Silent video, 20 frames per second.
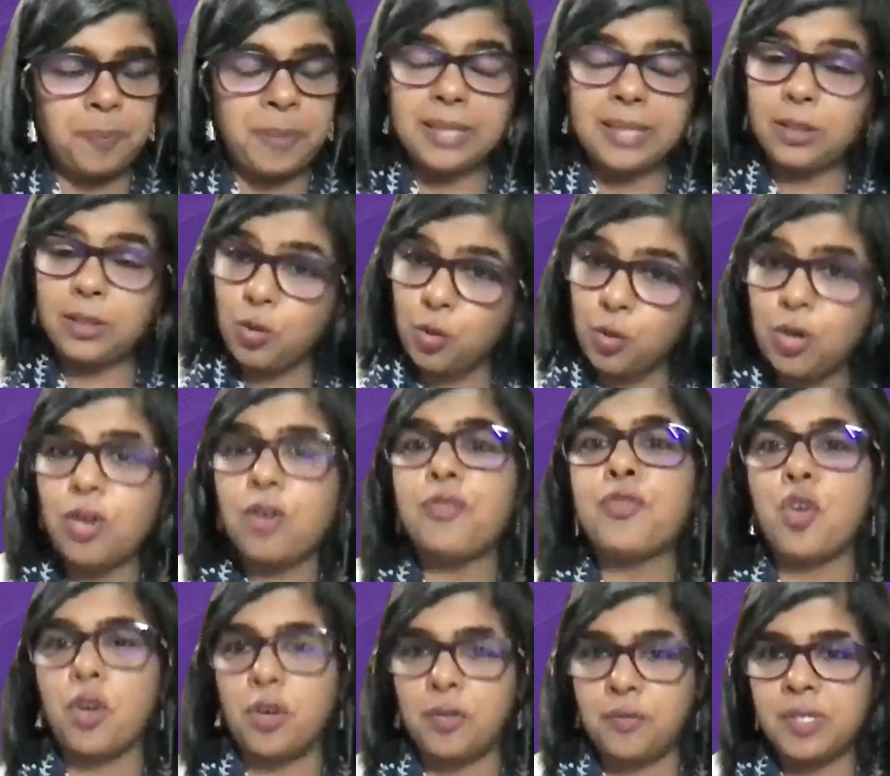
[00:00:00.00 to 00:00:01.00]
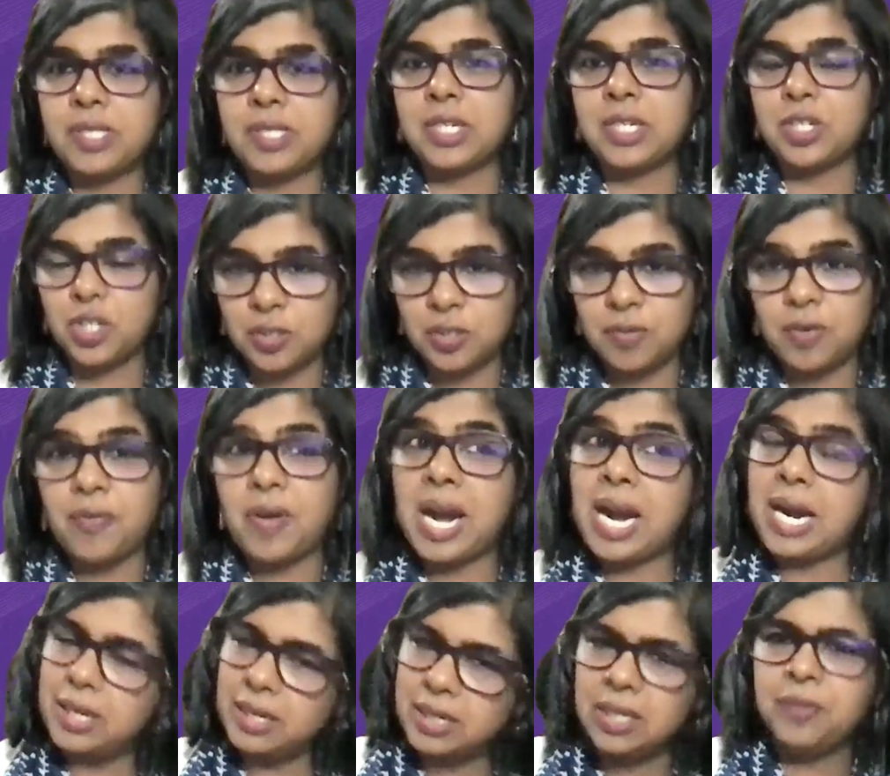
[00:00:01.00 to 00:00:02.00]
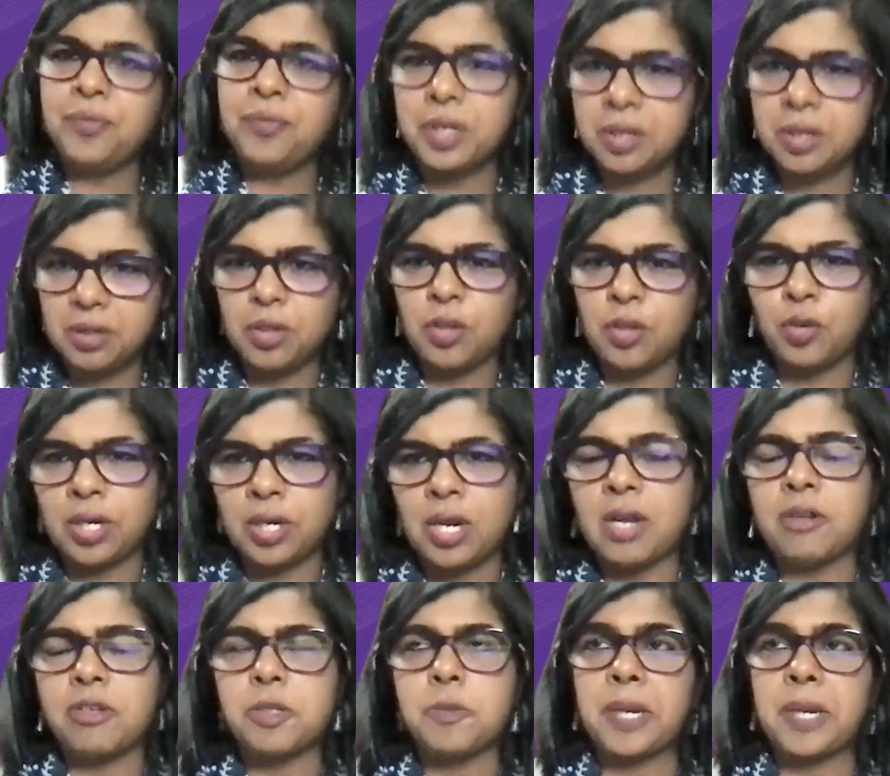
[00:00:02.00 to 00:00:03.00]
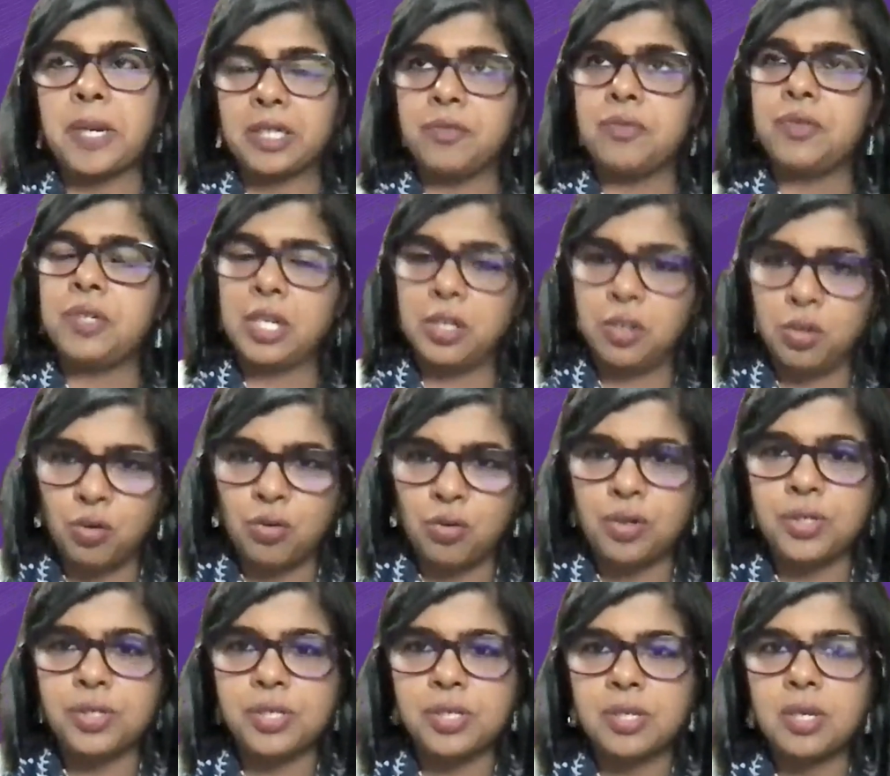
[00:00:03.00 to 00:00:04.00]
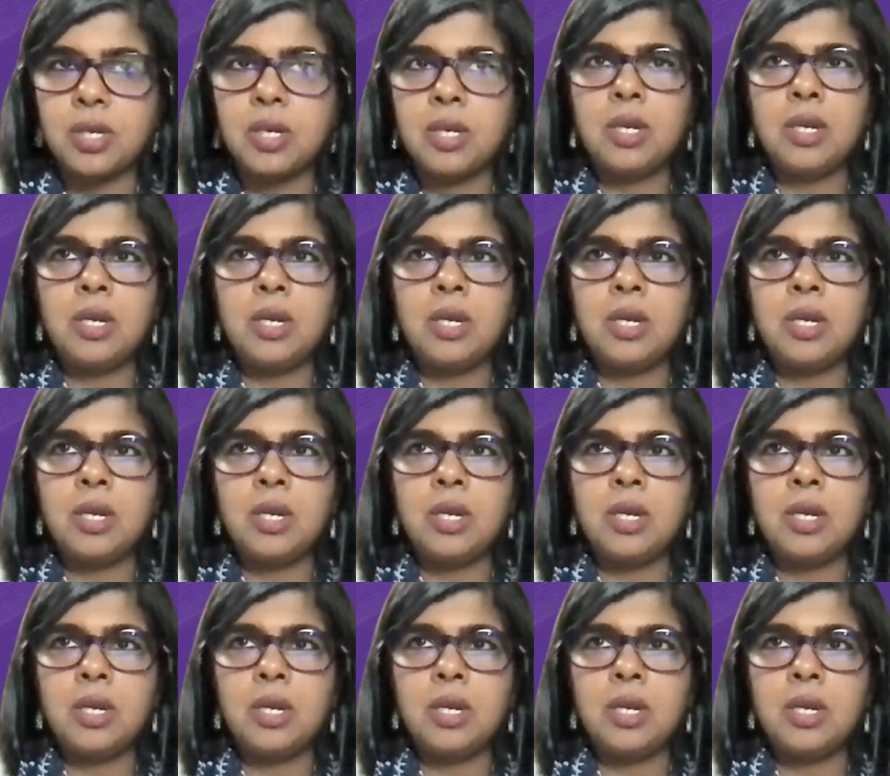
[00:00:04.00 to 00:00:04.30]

plethora of conversations we've had, and even in our respective tenures,